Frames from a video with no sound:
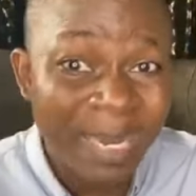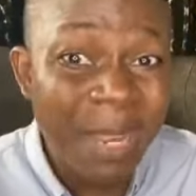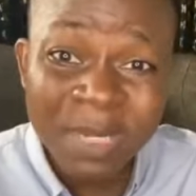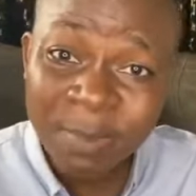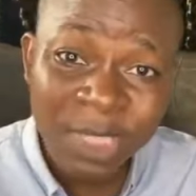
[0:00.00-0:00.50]

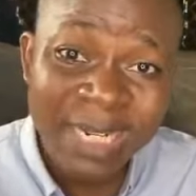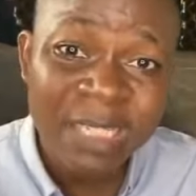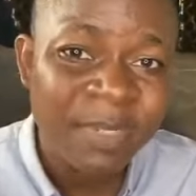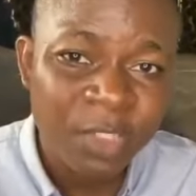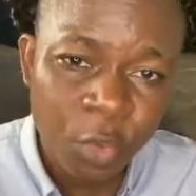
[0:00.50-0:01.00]
Lime especially
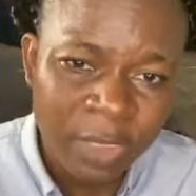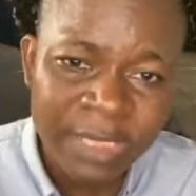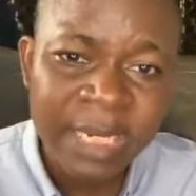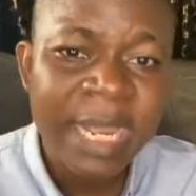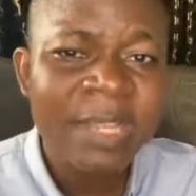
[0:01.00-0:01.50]
has been
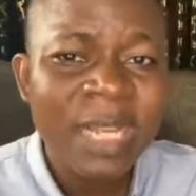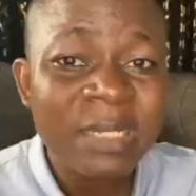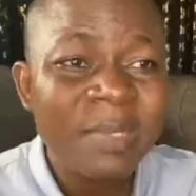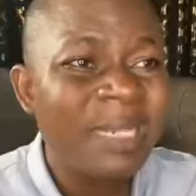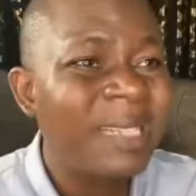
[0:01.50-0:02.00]
studied
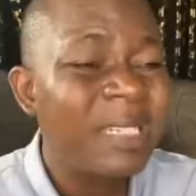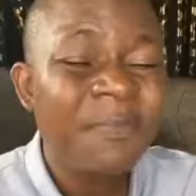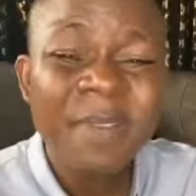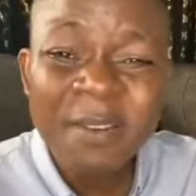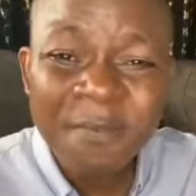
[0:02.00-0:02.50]
that, that has very,